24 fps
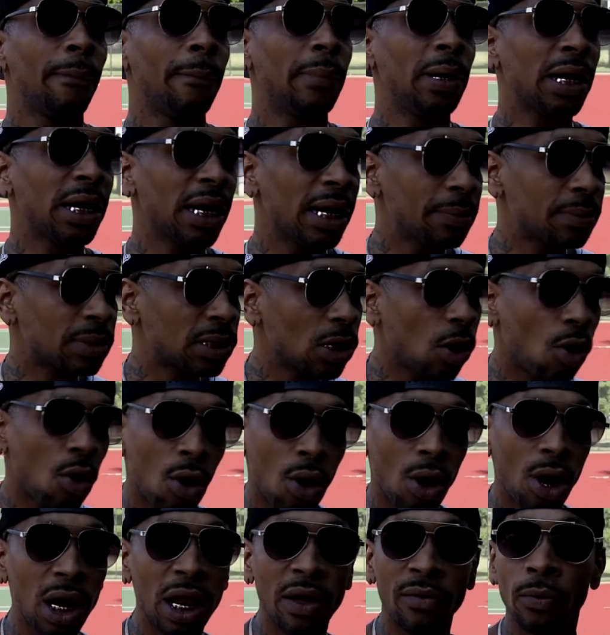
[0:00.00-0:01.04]
Big ups to
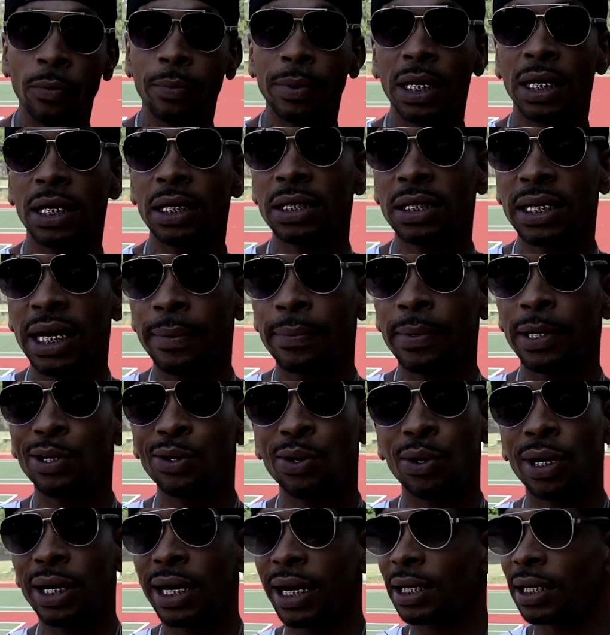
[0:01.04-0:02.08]
all of them because they've been
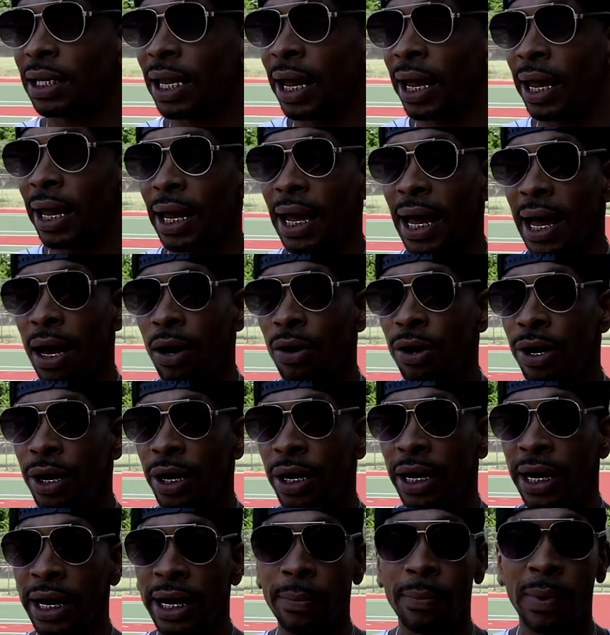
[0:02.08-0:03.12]
doing that thing out here
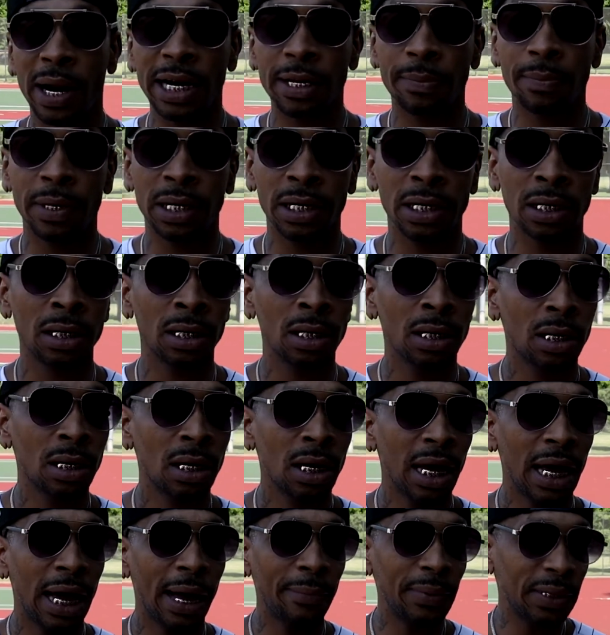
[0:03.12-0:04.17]
and everybody been
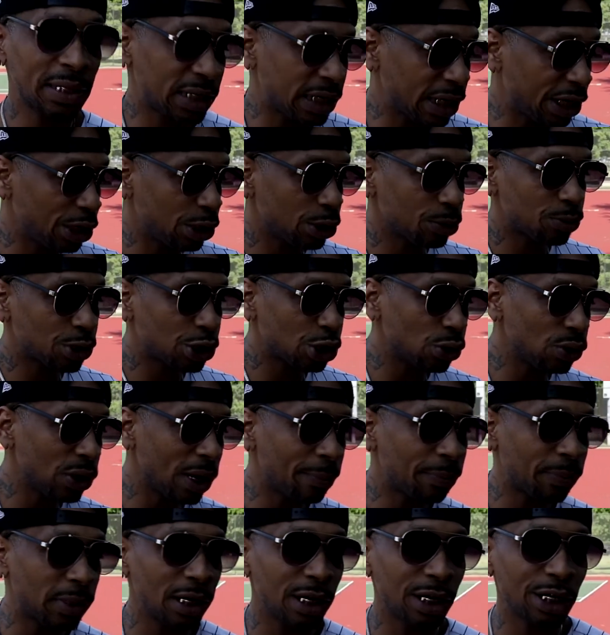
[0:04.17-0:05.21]
seeing them shoot
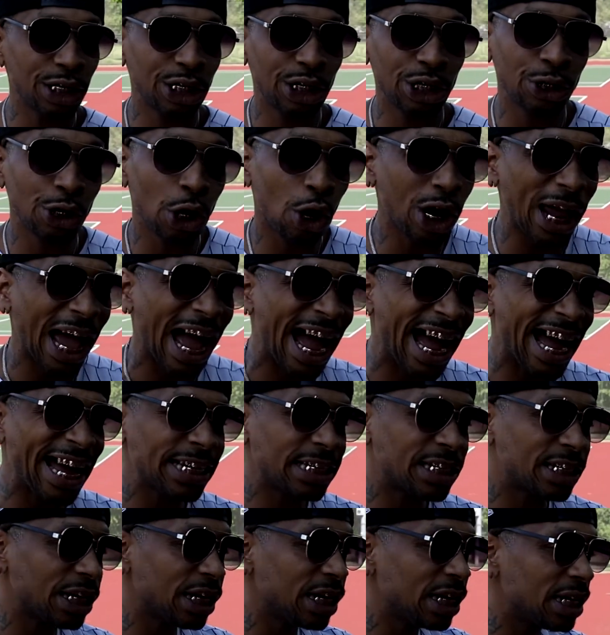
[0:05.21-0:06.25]
up the, you know, the
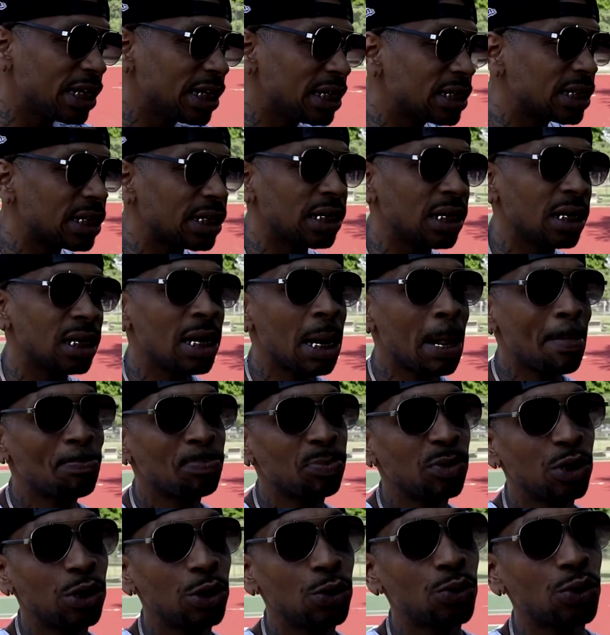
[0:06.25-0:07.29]
IGs and the
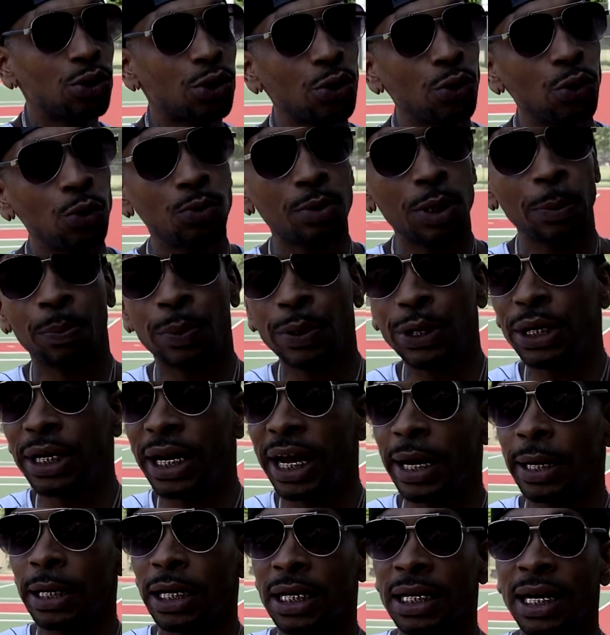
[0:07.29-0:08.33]
YouTubes and putting
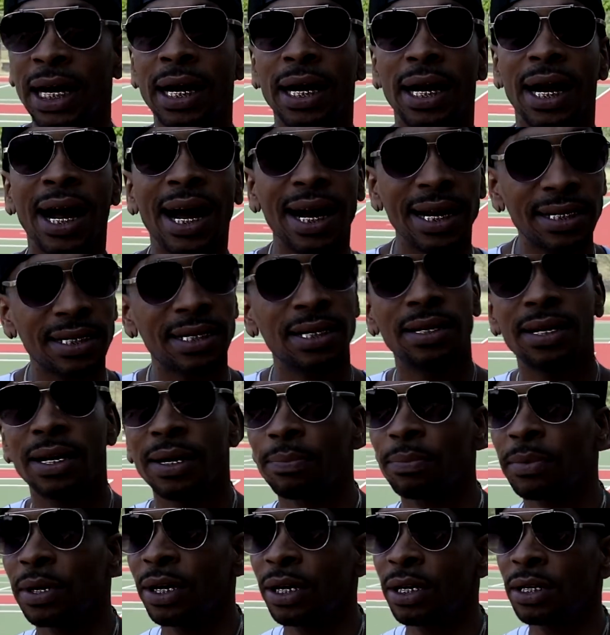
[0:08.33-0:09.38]
their con content
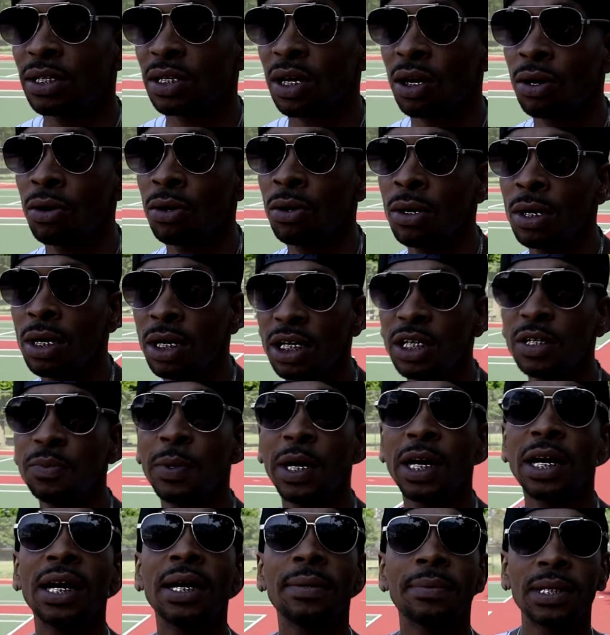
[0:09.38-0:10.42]
up there. So it's
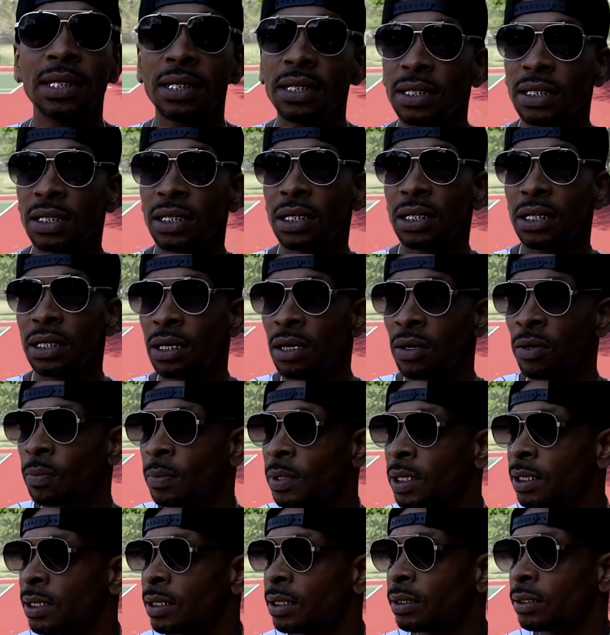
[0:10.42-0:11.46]
big up to the city though,
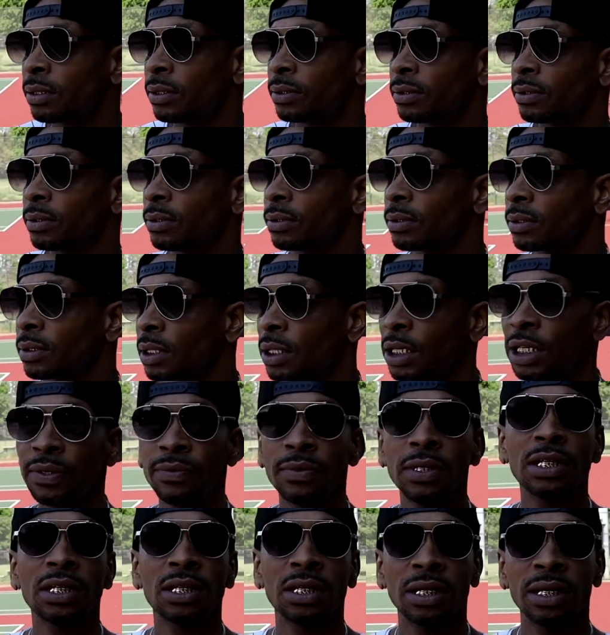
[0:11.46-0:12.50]
man.
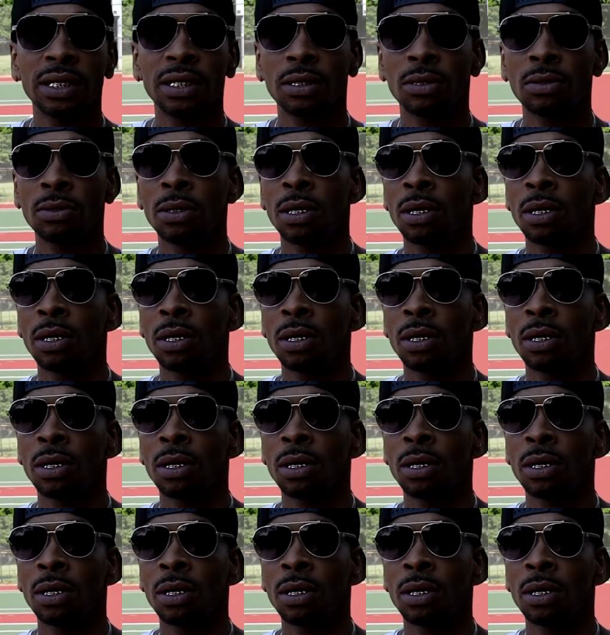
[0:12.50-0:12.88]
Cleveland shit.